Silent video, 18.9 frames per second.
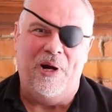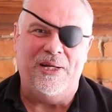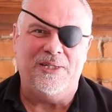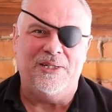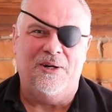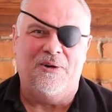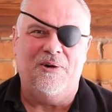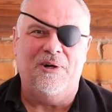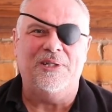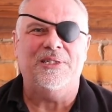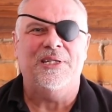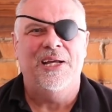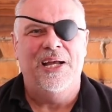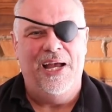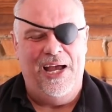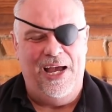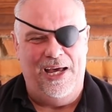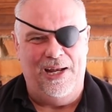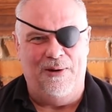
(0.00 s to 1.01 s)
turrets
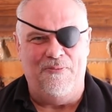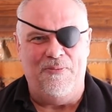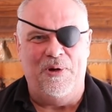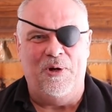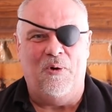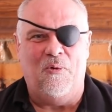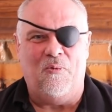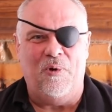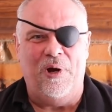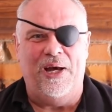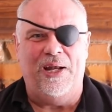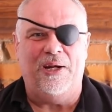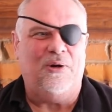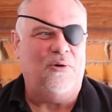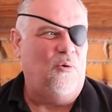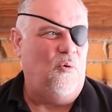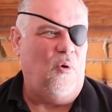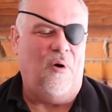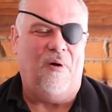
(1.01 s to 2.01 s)
and a mil
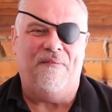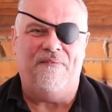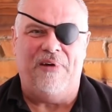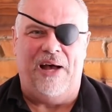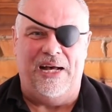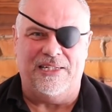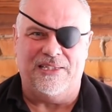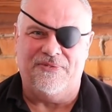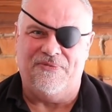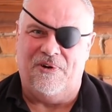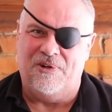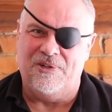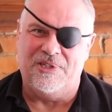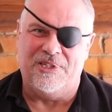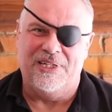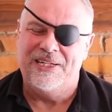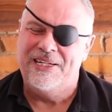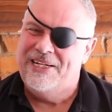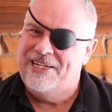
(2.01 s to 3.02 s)
reticle or vice
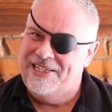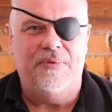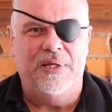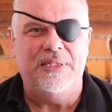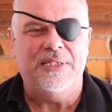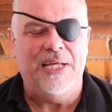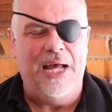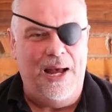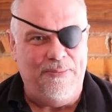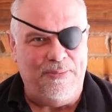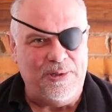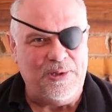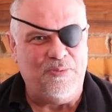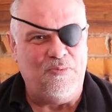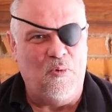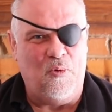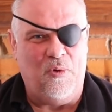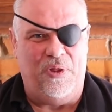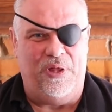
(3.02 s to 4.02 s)
versa? This happens
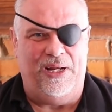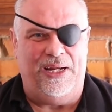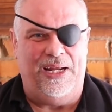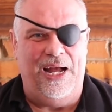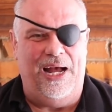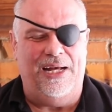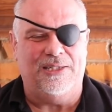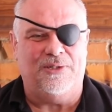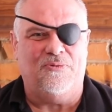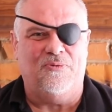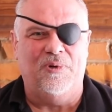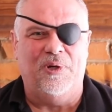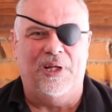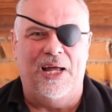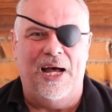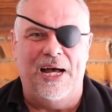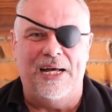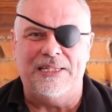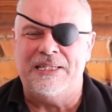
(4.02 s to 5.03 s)
more than guys
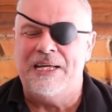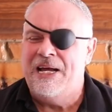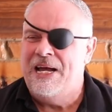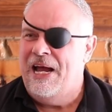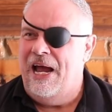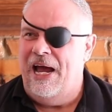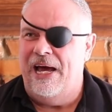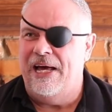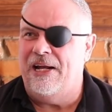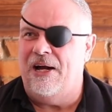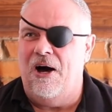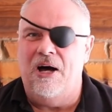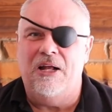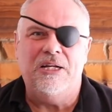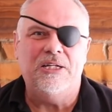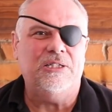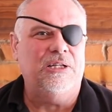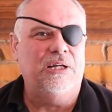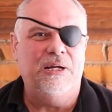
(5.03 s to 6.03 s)
realize, and
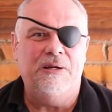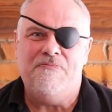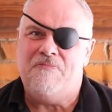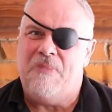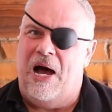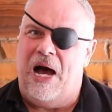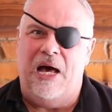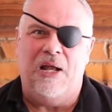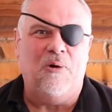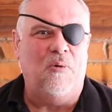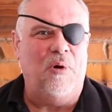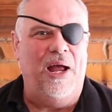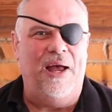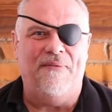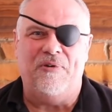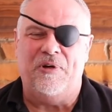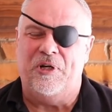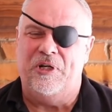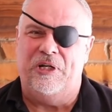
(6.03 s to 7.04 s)
honestly, I don't
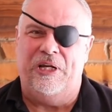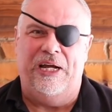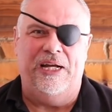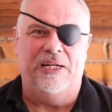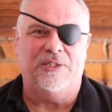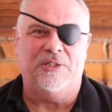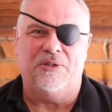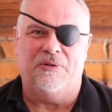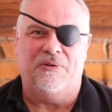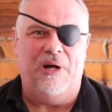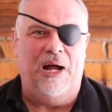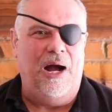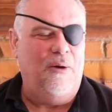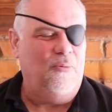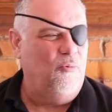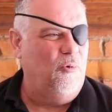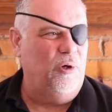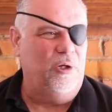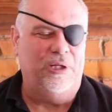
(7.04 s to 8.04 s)
have a good answer. I
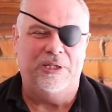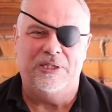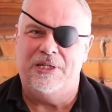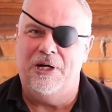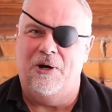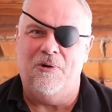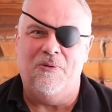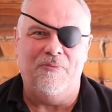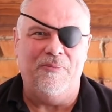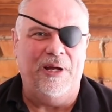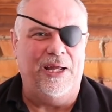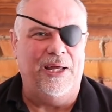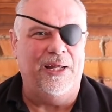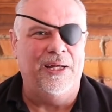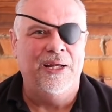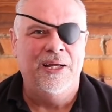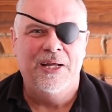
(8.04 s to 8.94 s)
really don't, man.